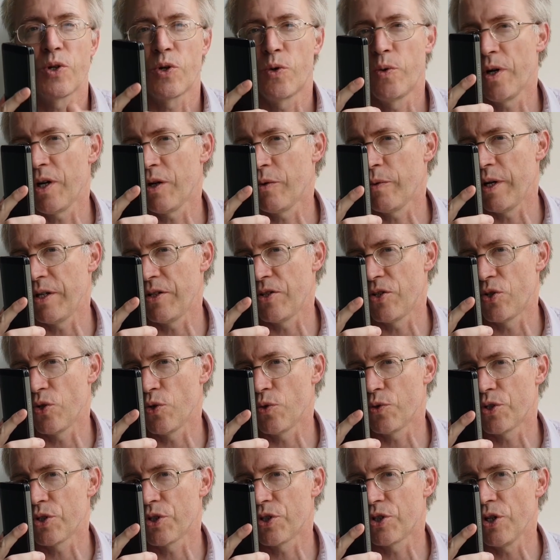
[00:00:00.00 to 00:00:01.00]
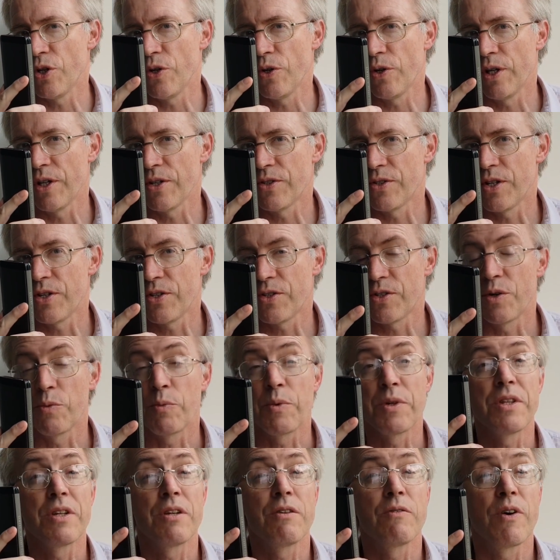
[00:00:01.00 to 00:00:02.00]
a quick way to talk to Google Assistant
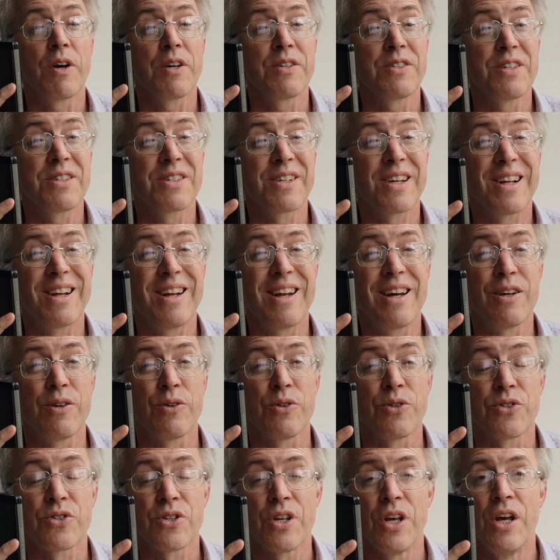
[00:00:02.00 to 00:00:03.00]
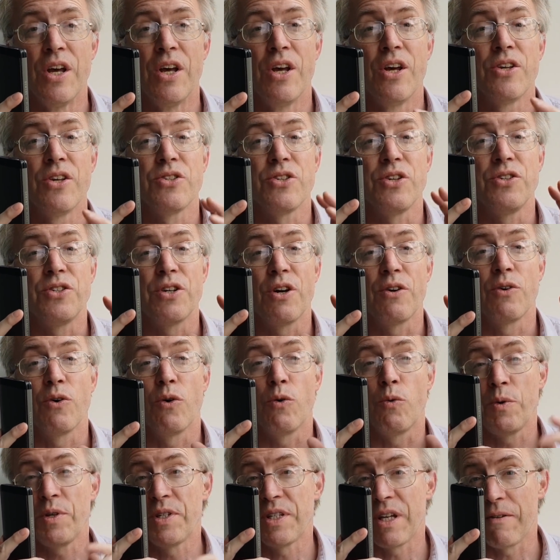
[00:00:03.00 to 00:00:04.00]
when the device is closed, so you don't
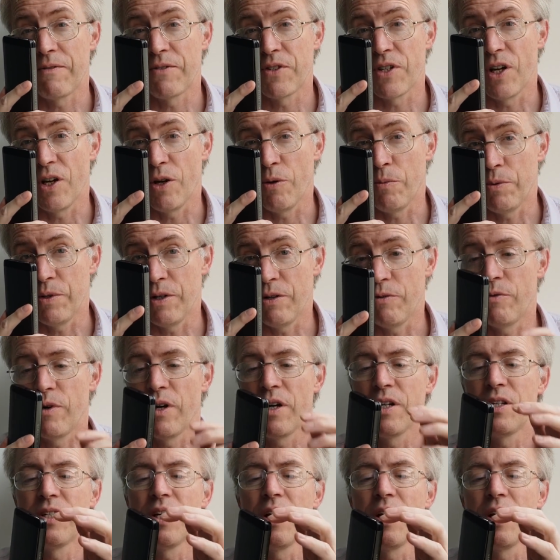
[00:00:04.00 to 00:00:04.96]
always have to open it right